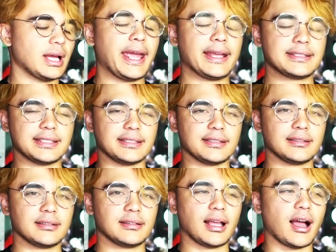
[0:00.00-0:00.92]
auntie,
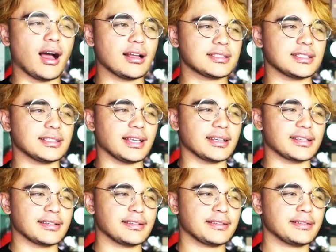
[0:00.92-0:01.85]
not auntie, like.